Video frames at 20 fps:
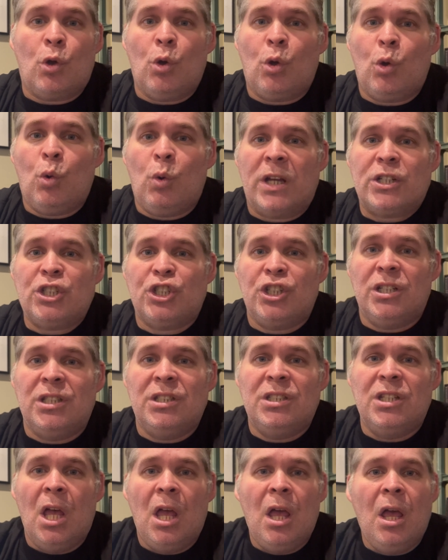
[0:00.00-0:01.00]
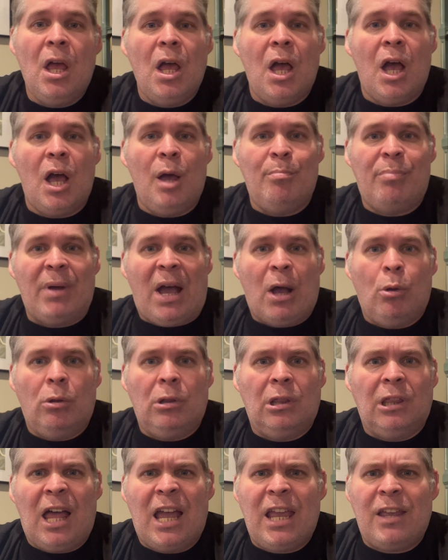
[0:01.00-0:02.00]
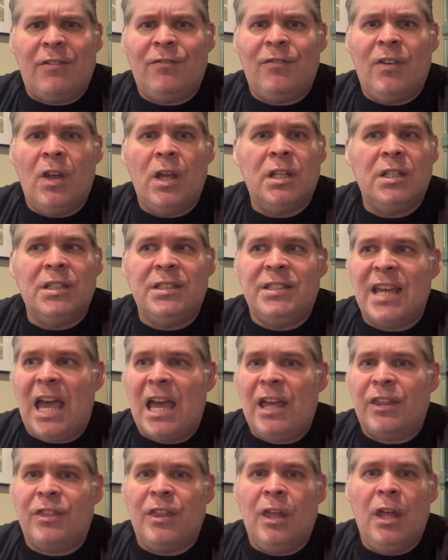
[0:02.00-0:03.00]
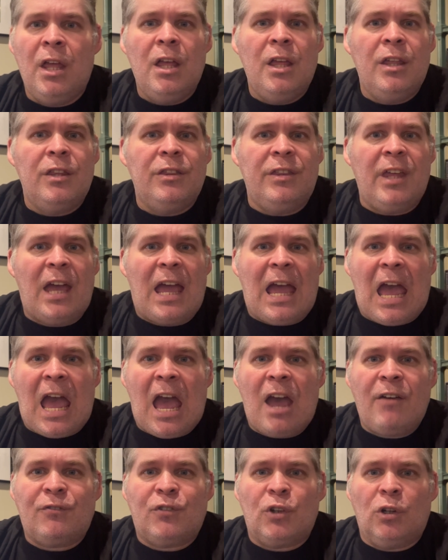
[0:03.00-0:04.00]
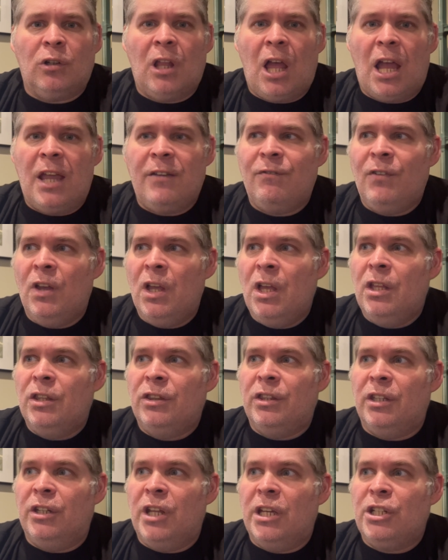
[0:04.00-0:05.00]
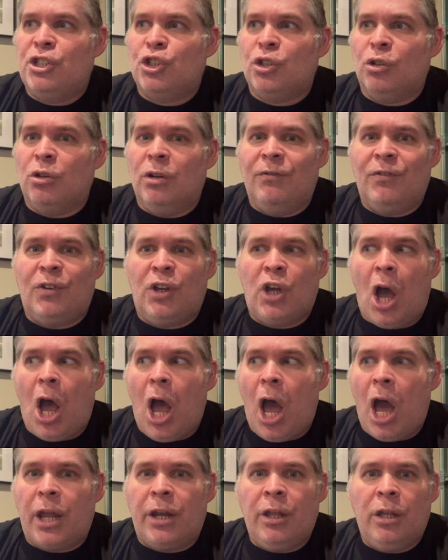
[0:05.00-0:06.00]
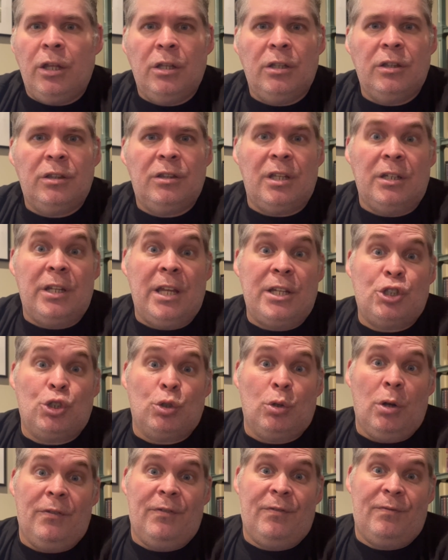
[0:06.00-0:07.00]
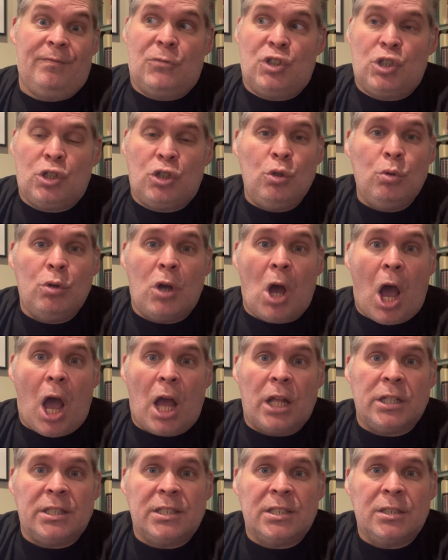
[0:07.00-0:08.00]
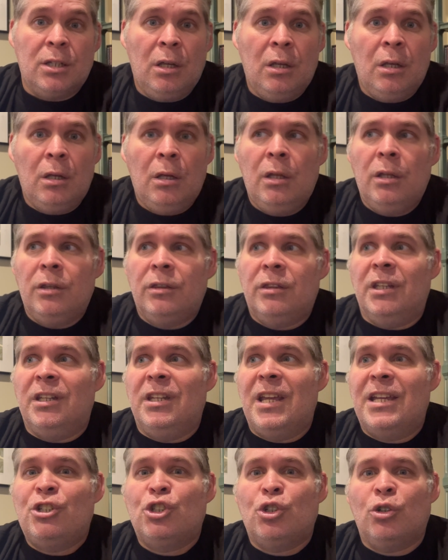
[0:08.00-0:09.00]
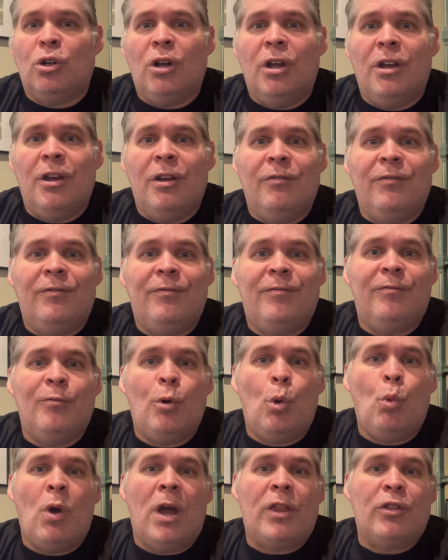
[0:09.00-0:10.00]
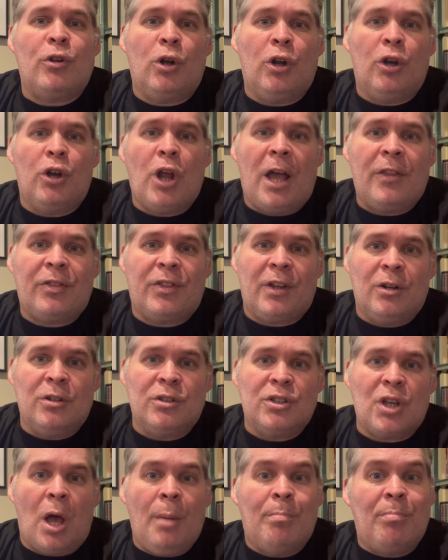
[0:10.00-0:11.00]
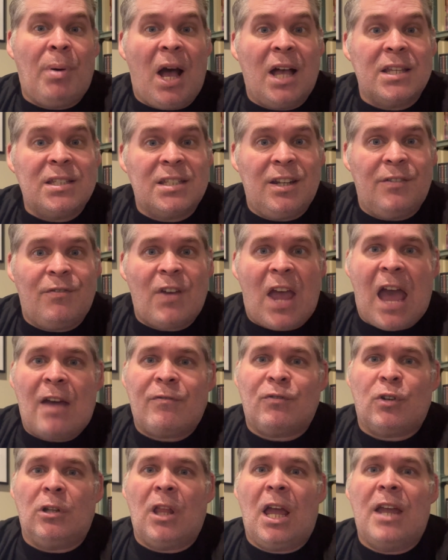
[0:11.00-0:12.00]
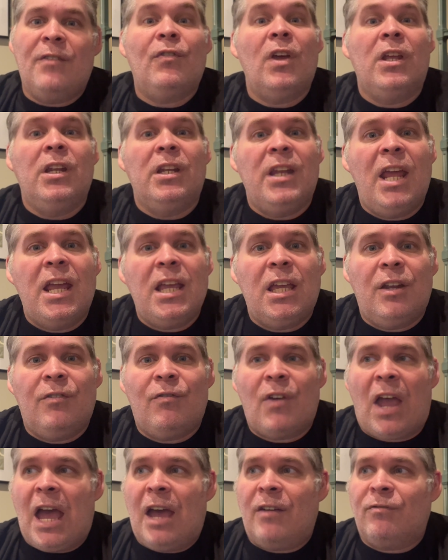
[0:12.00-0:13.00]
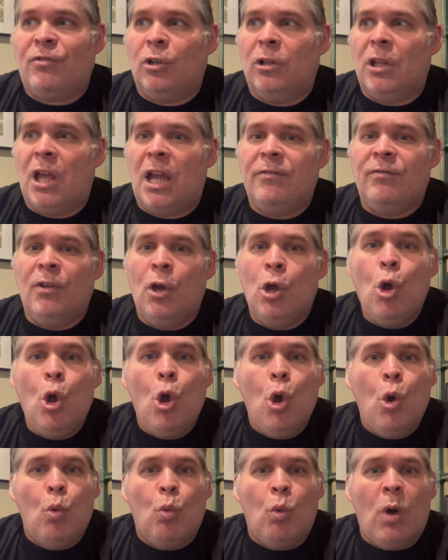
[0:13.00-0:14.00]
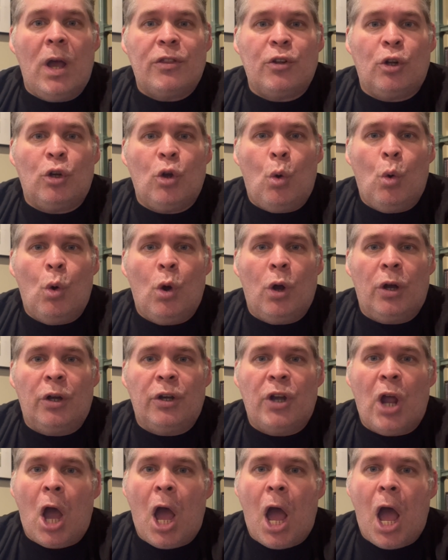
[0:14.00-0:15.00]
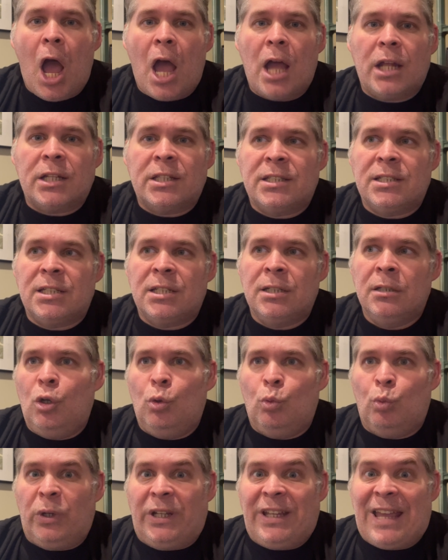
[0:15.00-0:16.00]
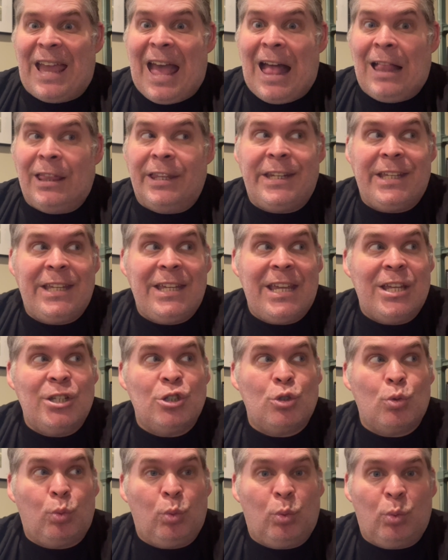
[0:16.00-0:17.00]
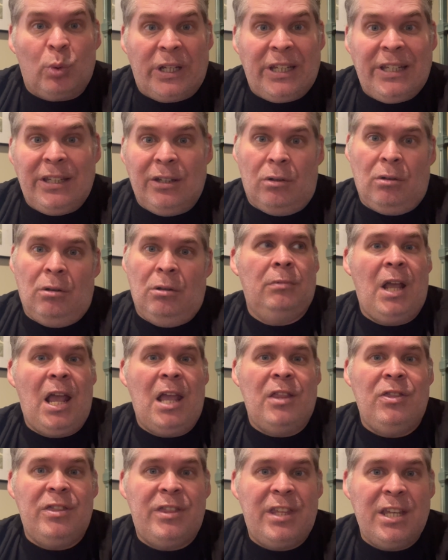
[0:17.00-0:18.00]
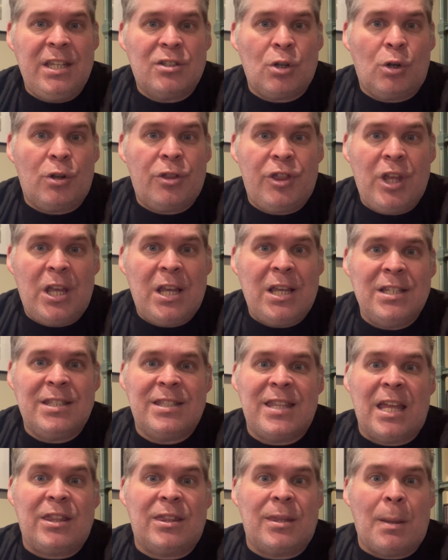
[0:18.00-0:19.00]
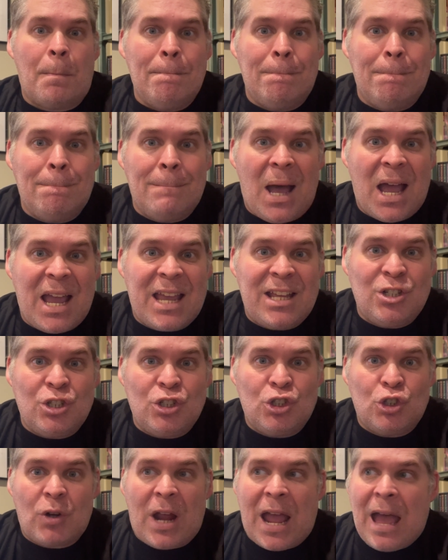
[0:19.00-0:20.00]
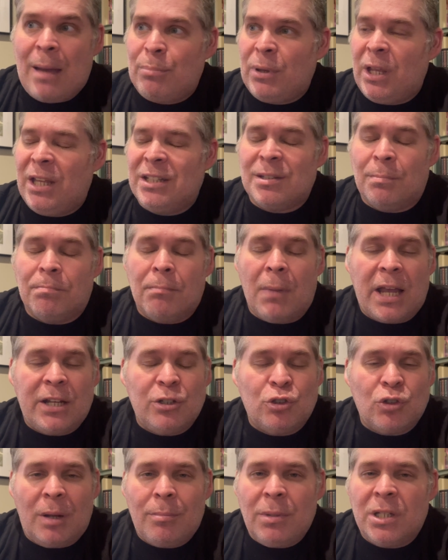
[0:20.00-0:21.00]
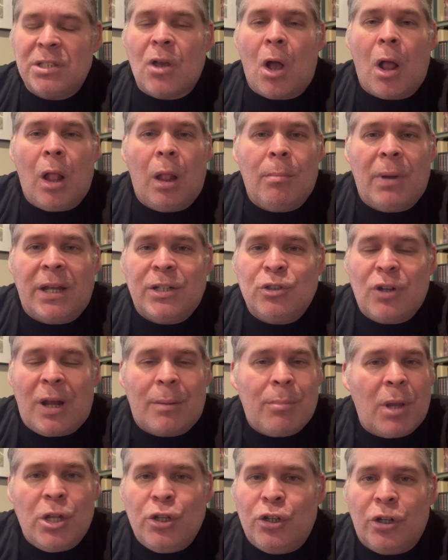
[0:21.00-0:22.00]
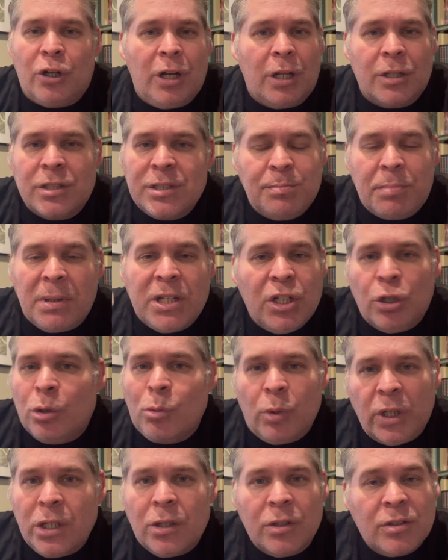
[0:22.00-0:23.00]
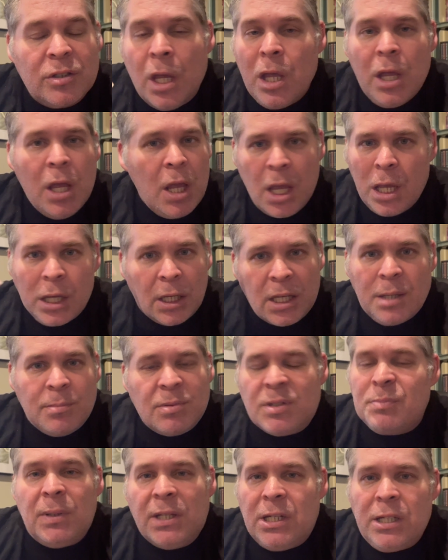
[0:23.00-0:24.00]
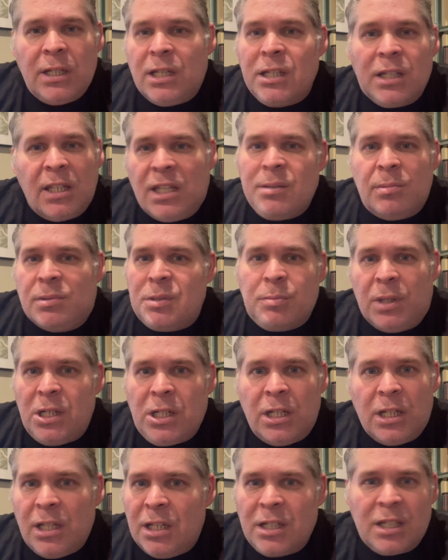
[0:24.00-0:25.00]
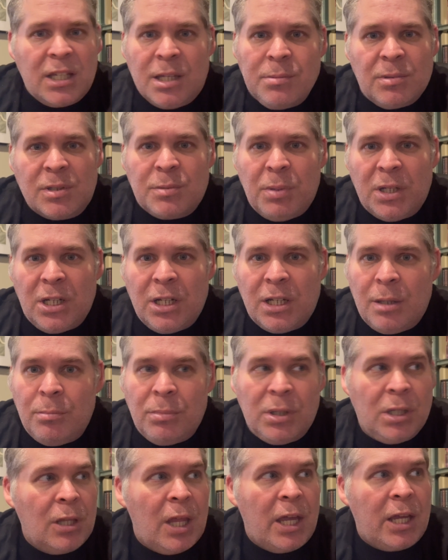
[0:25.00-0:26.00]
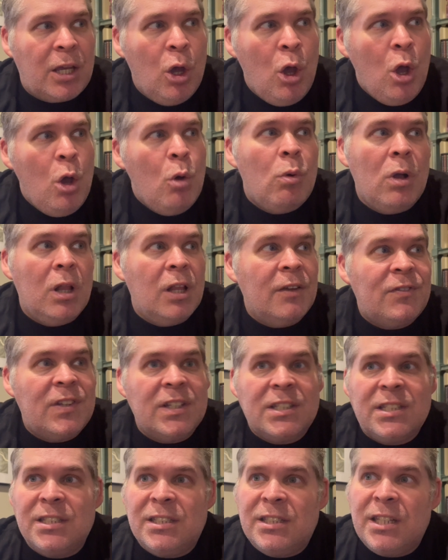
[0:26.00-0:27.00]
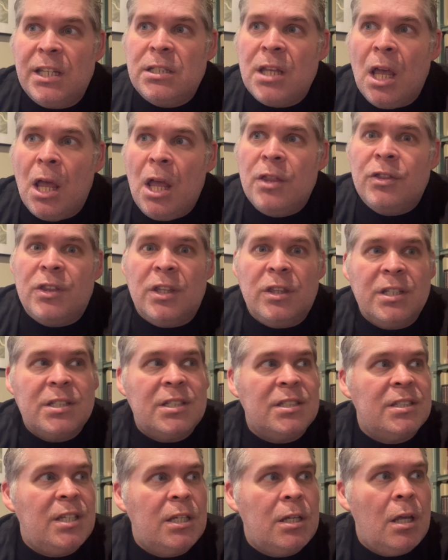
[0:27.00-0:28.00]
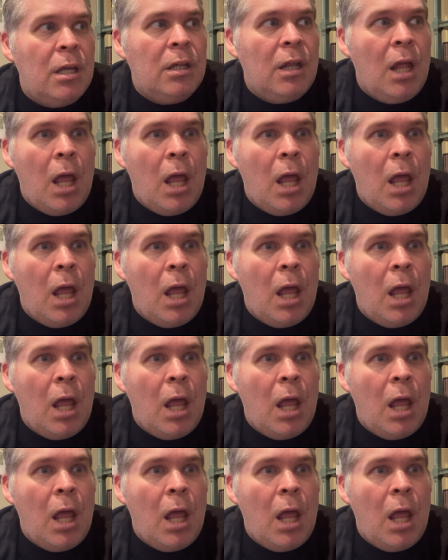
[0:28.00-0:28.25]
questions about life, death, the afterlife, the nature of God, the nature of two gods, the nature of whether or not there's a positive afterlife and a negative afterlife, whether or not reality is real. And these are things that the mind trap, it's a mind trap, it's all a mind trap. And you're gonna spin your wheels and keep spinning and keep spinning and keep spinning and being like, well, if this is this, then this is the,